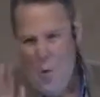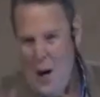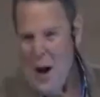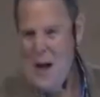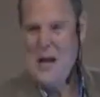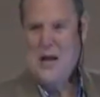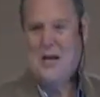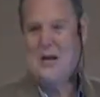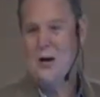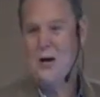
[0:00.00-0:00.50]

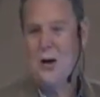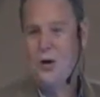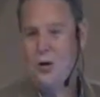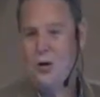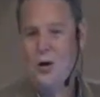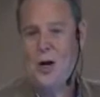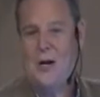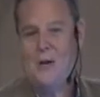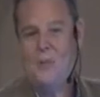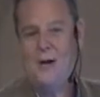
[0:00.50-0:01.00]
Nobody's
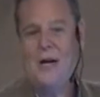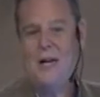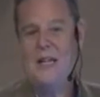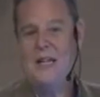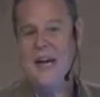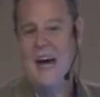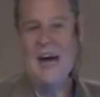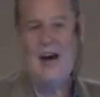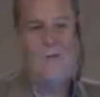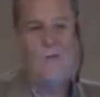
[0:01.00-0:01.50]
going to treat
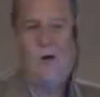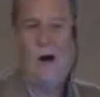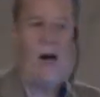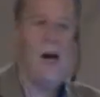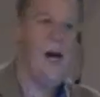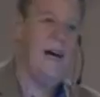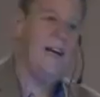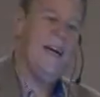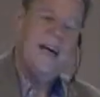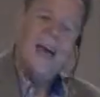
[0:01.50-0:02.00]
me
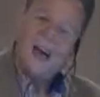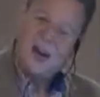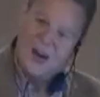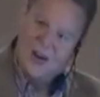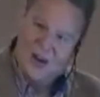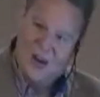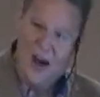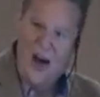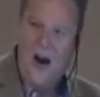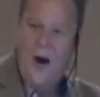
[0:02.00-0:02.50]
that way.
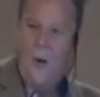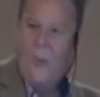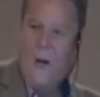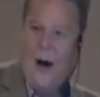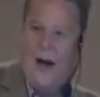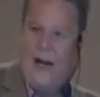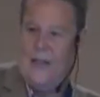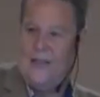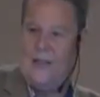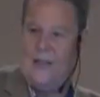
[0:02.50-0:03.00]

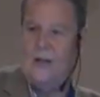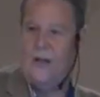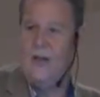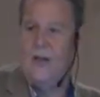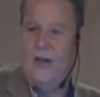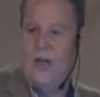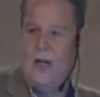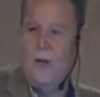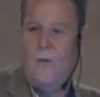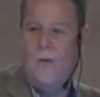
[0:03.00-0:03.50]

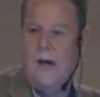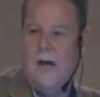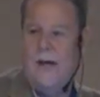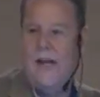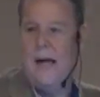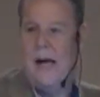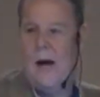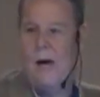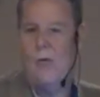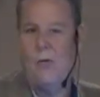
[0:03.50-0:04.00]
Nobody's going to do
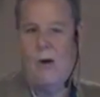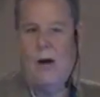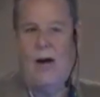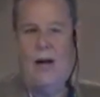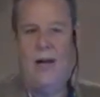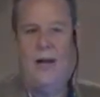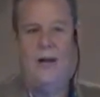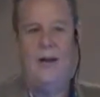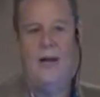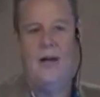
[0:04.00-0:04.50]
me
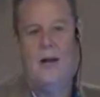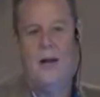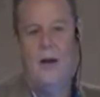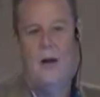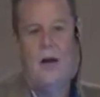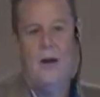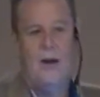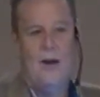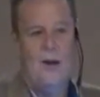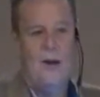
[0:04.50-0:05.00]
that way.
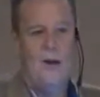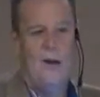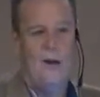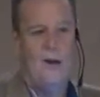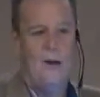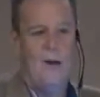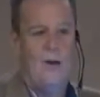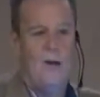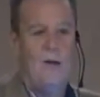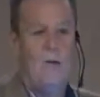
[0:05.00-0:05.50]

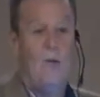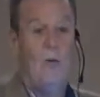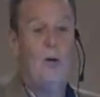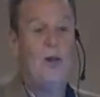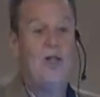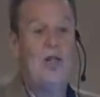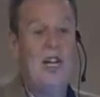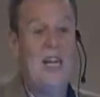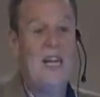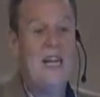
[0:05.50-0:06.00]

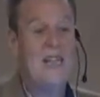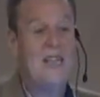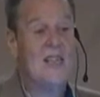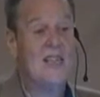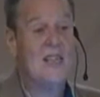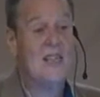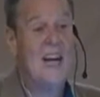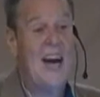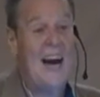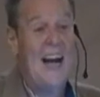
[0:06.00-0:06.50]
Well,
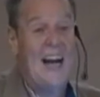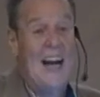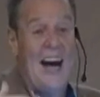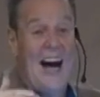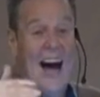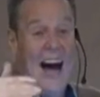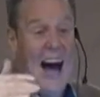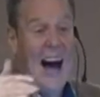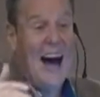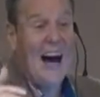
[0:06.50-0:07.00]
Jesus
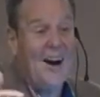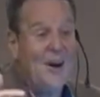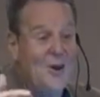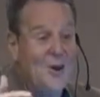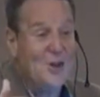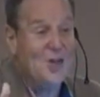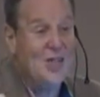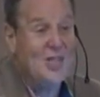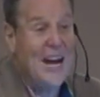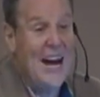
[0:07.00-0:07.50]
had a
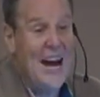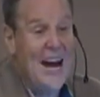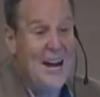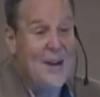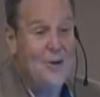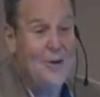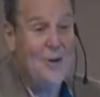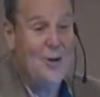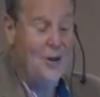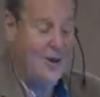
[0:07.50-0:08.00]
higher
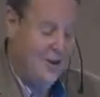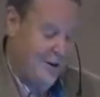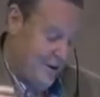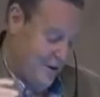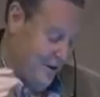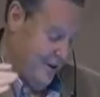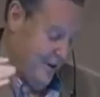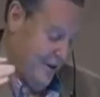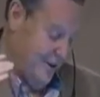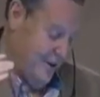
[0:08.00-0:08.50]
standard
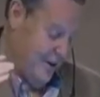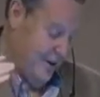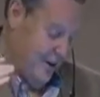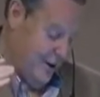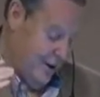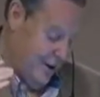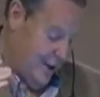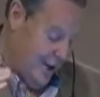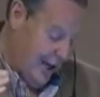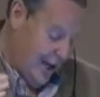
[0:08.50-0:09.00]

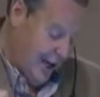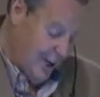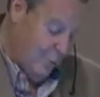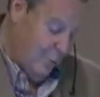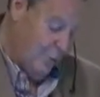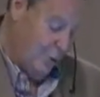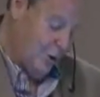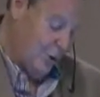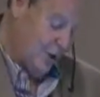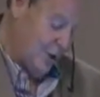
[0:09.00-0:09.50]

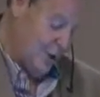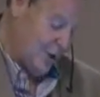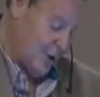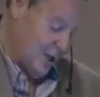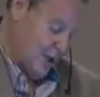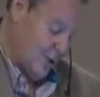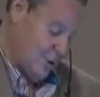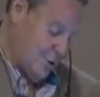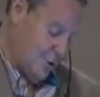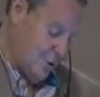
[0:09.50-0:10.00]
that he
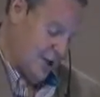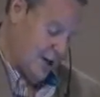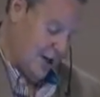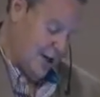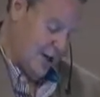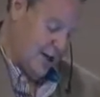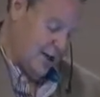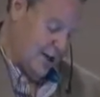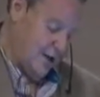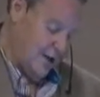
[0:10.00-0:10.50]
wanted us to
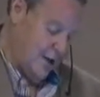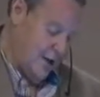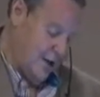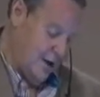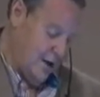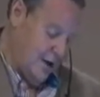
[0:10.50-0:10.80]
understand.